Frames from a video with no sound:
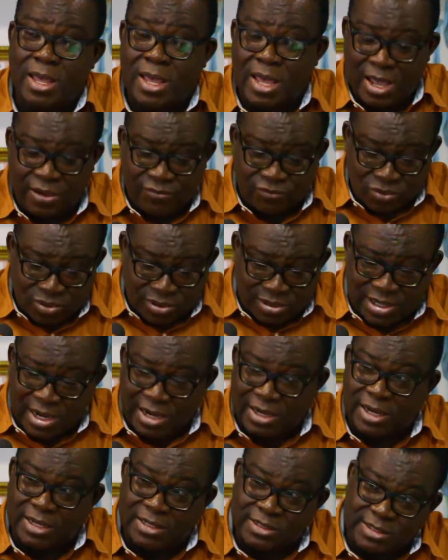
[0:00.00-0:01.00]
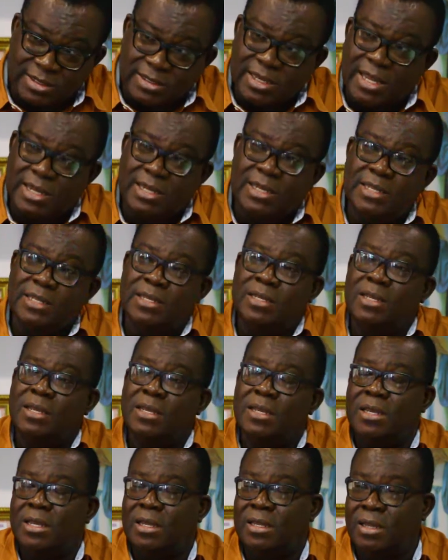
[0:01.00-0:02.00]
have not done a study
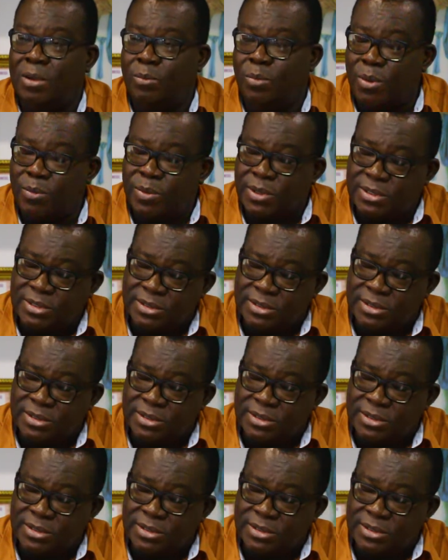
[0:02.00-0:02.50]
in the public